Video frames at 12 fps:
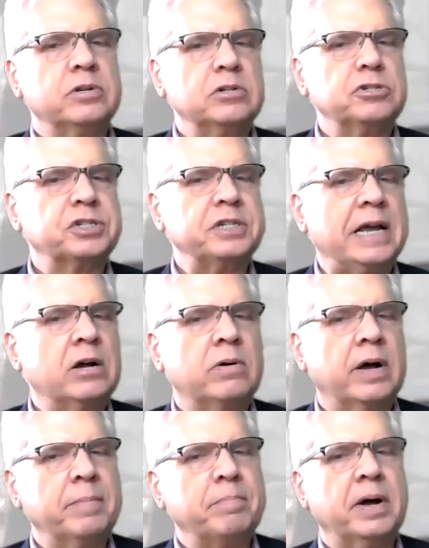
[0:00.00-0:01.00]
News
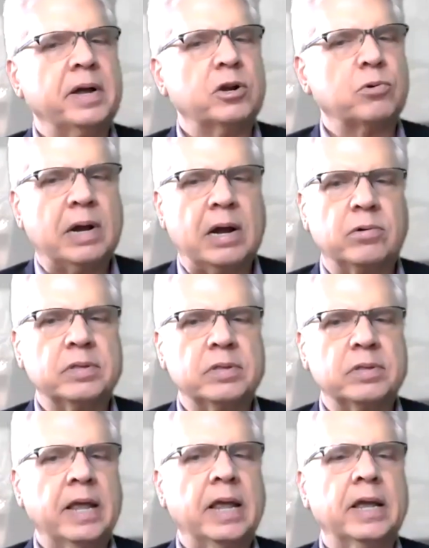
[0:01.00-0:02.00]
Now. I'm Mike
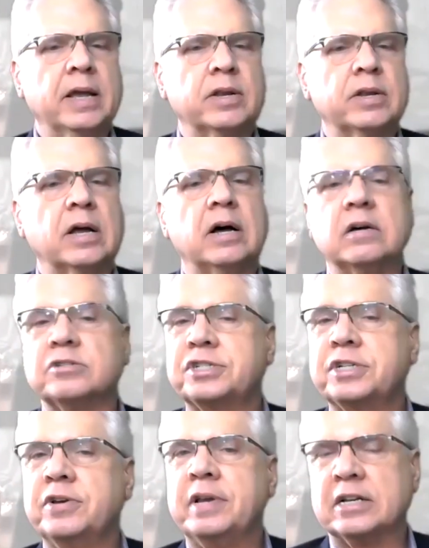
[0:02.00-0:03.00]
Crowley, and I'll
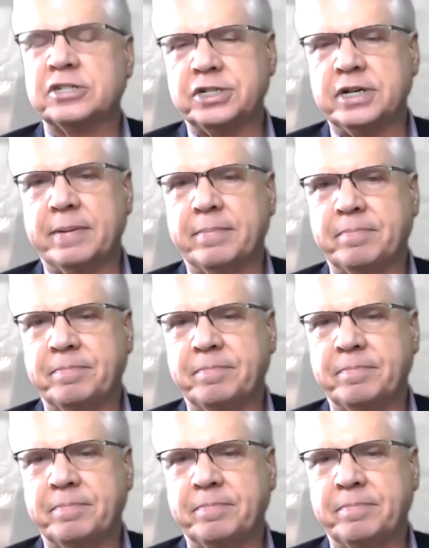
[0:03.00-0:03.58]
see you next time.